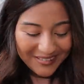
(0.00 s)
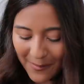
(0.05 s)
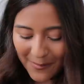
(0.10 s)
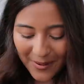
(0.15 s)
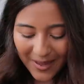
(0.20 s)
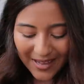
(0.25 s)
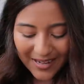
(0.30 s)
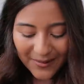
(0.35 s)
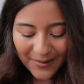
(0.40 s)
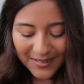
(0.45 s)

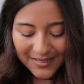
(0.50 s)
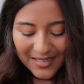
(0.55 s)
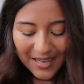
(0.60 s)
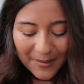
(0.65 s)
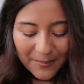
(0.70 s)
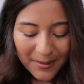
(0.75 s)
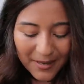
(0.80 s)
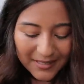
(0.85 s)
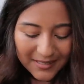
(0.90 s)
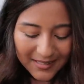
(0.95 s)
But anyways,
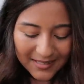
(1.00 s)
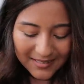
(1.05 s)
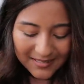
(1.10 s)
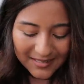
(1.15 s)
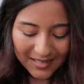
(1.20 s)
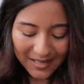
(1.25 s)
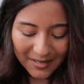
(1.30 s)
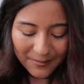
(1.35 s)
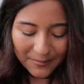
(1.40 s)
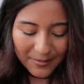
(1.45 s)
I picked this
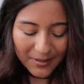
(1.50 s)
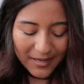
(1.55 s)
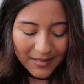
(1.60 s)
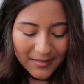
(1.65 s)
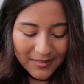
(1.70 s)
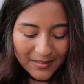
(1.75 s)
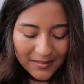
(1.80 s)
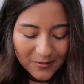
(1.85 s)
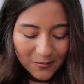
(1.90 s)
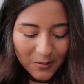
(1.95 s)
up,
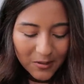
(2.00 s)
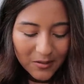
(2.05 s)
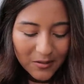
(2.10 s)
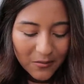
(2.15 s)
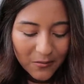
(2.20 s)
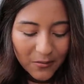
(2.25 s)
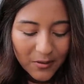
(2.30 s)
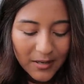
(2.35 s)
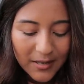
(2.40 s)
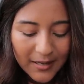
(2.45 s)
and this
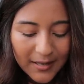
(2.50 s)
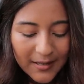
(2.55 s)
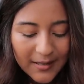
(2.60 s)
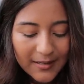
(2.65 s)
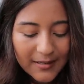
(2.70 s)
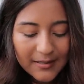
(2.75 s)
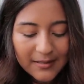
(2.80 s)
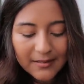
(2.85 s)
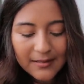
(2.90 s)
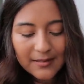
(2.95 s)
one
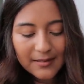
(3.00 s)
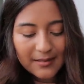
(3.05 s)
was,